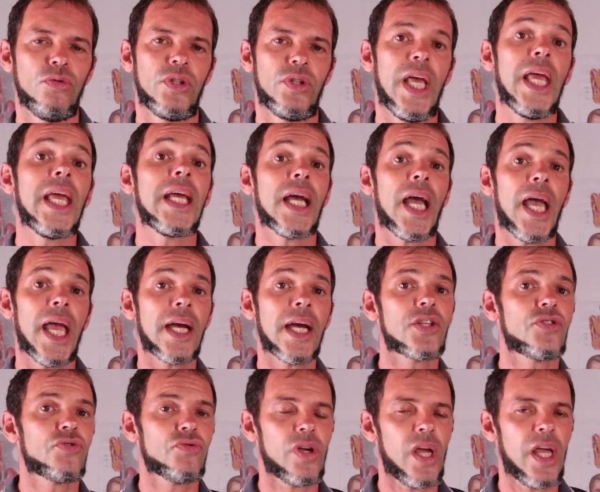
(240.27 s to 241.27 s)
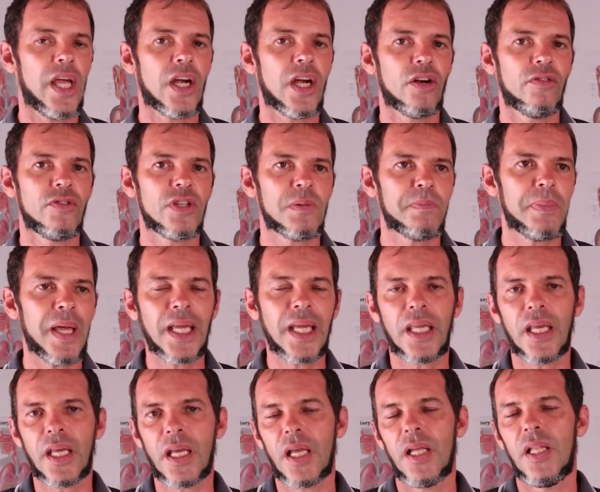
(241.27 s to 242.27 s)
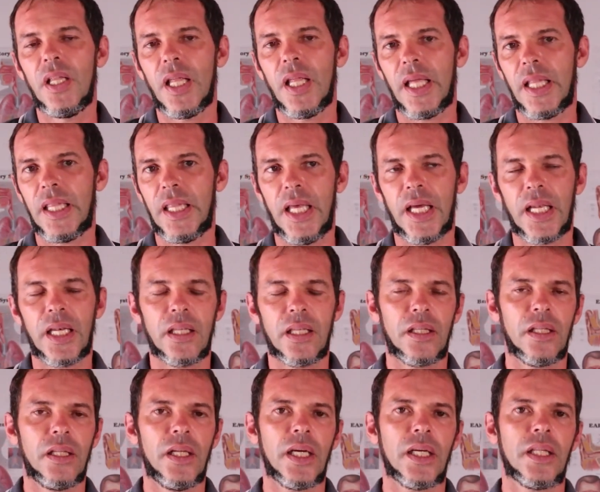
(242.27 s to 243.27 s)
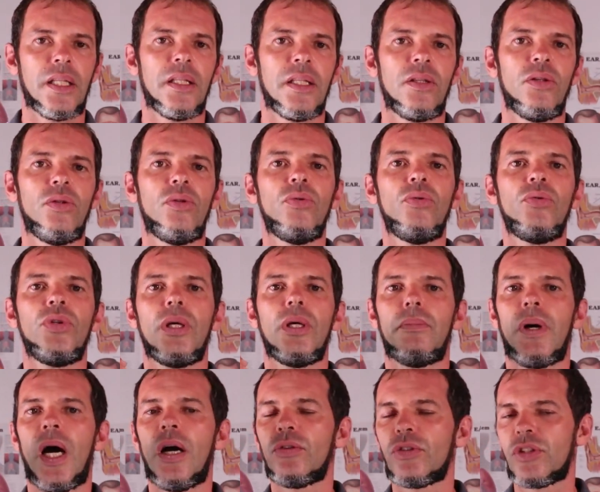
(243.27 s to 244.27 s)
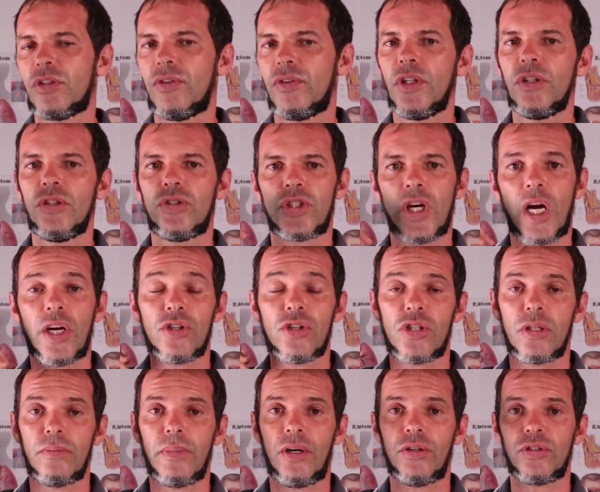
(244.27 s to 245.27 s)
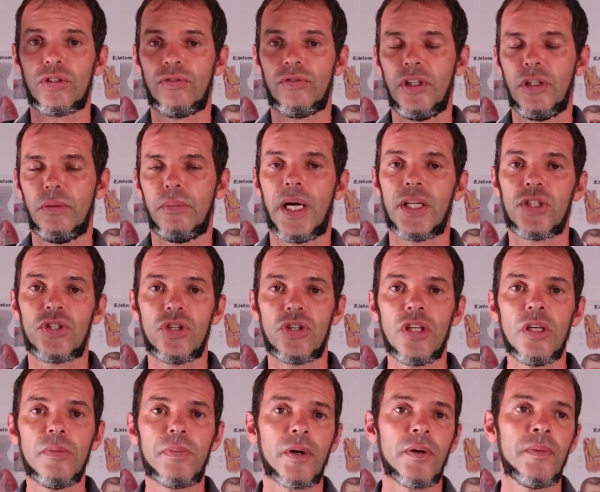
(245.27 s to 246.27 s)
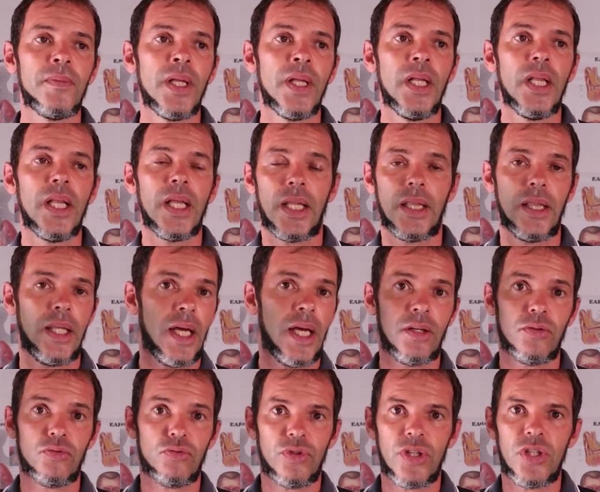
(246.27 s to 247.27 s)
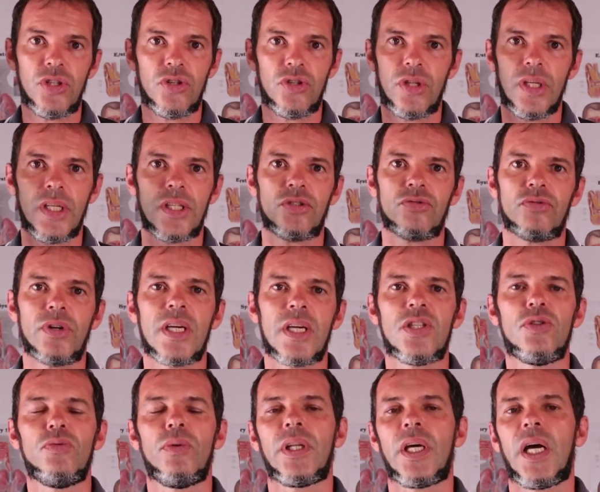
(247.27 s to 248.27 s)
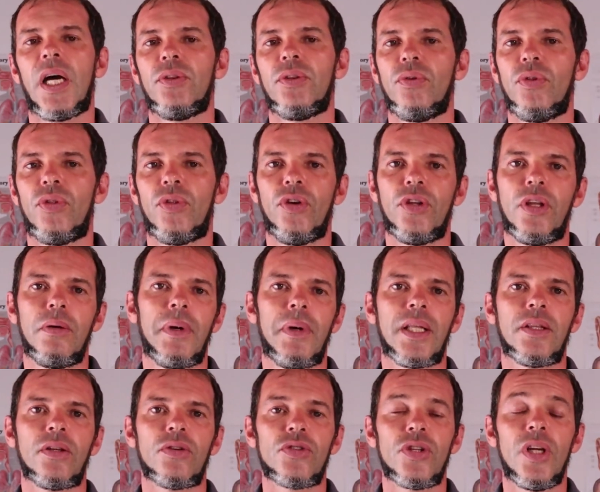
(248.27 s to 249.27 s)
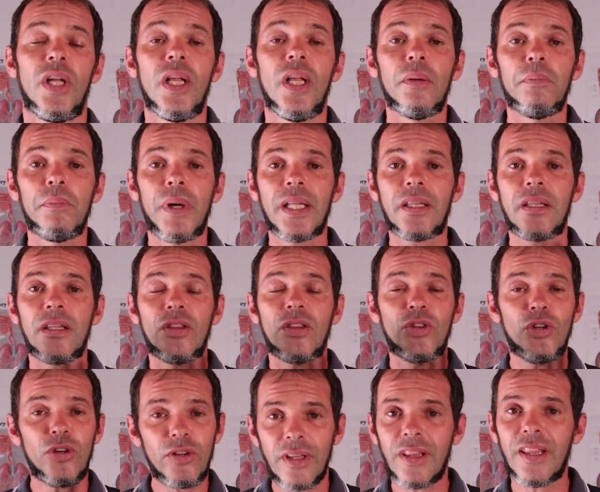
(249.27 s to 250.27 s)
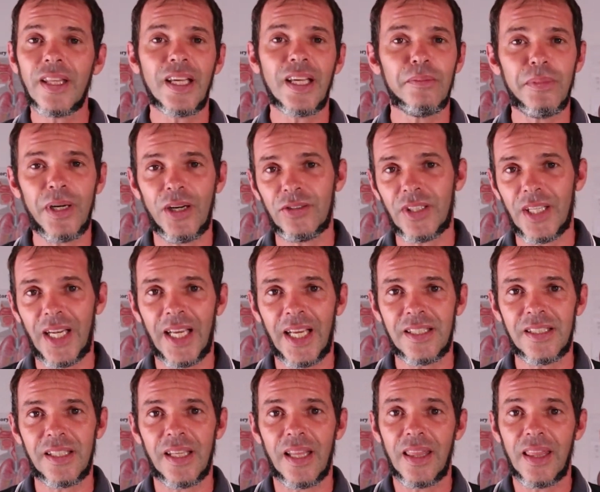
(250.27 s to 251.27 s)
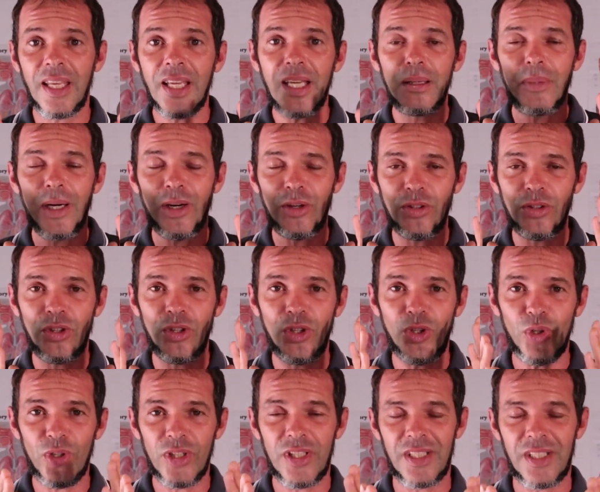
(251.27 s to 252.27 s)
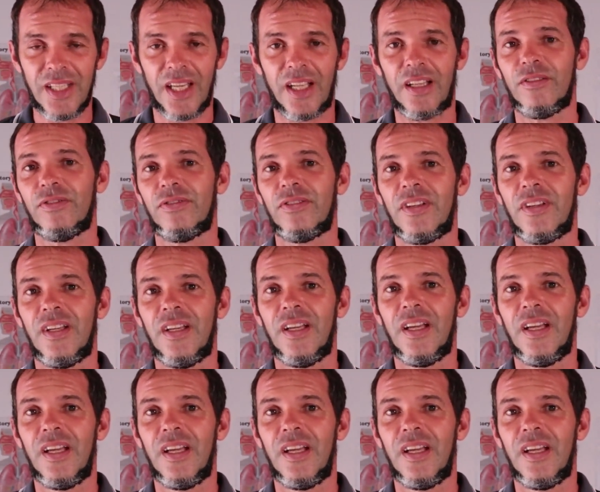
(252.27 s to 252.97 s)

to take extra air with packing and then like do the mouth fill, charge the mouth fill much deeper and then reach this crazy 130 meters. But don't think about Alexei, think about yourself.